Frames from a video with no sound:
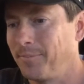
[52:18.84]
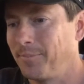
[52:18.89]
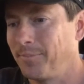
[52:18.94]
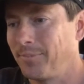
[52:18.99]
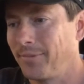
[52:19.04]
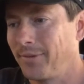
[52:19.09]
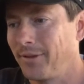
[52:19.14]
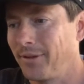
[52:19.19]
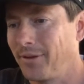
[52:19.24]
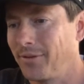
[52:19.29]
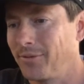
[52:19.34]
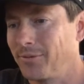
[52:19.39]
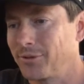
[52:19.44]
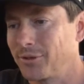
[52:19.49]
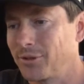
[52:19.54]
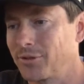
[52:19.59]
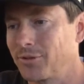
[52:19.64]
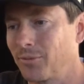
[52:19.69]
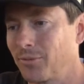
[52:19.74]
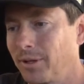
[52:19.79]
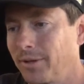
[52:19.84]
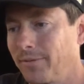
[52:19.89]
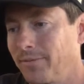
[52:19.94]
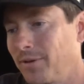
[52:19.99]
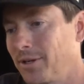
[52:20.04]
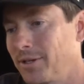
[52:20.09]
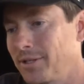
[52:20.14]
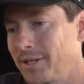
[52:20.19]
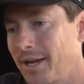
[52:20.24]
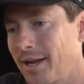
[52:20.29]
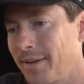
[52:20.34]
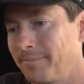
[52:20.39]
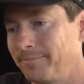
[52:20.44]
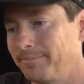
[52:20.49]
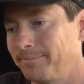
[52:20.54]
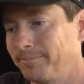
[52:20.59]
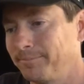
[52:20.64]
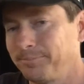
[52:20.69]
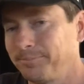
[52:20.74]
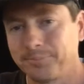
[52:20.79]
it was just a really fun time.
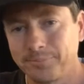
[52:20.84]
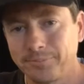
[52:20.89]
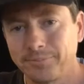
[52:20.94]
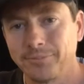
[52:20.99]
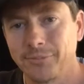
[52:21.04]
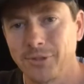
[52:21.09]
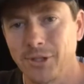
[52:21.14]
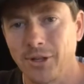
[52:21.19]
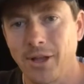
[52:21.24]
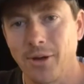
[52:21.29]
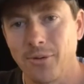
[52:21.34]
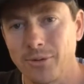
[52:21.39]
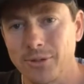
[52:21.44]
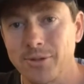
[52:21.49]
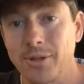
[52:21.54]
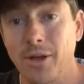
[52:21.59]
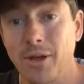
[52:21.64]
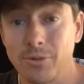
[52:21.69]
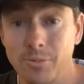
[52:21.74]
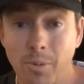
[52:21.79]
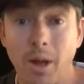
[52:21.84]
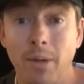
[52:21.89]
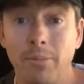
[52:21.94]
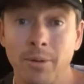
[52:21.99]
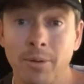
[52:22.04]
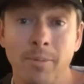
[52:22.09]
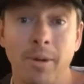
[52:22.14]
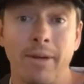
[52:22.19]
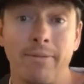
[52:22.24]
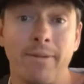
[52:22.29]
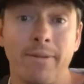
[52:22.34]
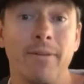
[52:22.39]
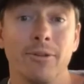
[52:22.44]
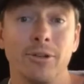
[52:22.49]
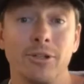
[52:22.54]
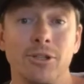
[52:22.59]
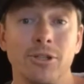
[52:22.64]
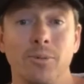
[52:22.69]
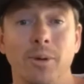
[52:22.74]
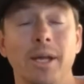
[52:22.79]
So that was probably my
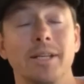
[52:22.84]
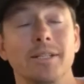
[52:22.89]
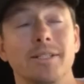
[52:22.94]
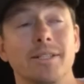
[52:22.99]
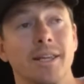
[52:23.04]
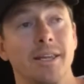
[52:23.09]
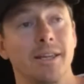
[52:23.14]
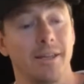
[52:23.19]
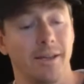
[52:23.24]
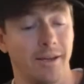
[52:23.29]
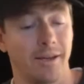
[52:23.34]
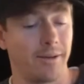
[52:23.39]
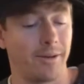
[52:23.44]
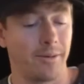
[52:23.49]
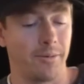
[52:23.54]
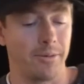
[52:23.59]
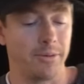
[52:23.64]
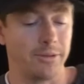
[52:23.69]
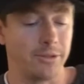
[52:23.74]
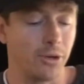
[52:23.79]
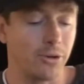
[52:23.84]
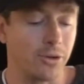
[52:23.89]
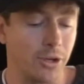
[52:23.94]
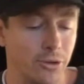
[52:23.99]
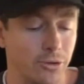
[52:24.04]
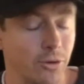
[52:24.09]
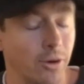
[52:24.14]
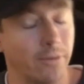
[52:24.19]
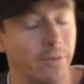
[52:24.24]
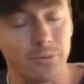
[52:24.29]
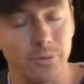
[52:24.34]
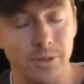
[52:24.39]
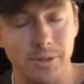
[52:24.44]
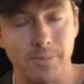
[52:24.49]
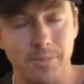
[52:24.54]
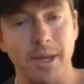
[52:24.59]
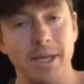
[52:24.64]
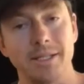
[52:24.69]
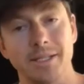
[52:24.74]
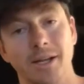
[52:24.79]
favorite 2 weeks. Tokyo Drift was
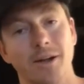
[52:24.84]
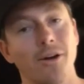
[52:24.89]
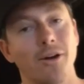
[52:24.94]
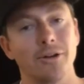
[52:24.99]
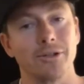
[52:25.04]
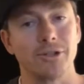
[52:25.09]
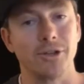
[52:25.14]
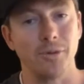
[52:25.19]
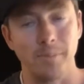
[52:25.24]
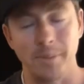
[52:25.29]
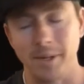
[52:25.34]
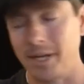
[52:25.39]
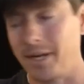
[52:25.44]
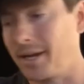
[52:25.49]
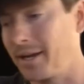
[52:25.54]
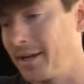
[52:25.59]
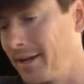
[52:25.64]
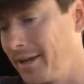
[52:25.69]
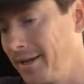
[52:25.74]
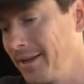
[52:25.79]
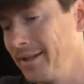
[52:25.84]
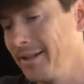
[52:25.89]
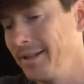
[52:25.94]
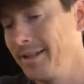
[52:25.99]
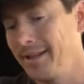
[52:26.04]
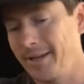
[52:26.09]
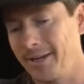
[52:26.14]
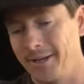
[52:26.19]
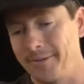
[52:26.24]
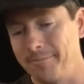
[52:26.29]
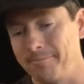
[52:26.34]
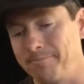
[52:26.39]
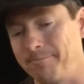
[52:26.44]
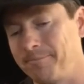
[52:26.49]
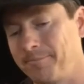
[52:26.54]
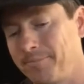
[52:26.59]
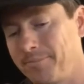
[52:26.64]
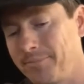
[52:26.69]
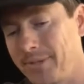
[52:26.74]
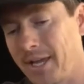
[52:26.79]
amazing also, but
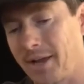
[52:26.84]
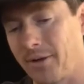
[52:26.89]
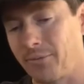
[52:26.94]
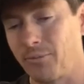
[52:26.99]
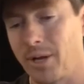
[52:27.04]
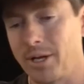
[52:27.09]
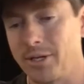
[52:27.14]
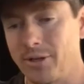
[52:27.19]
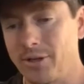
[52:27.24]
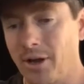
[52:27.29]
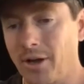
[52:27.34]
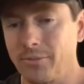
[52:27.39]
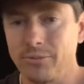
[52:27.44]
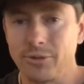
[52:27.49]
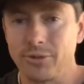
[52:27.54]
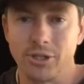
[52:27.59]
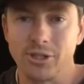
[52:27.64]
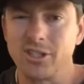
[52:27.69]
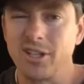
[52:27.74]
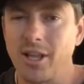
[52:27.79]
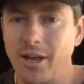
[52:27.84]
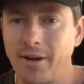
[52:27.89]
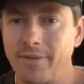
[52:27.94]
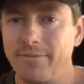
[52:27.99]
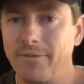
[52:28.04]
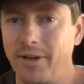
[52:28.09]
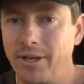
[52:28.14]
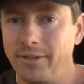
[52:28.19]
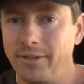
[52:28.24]
Red Dawn was just a lot of fun.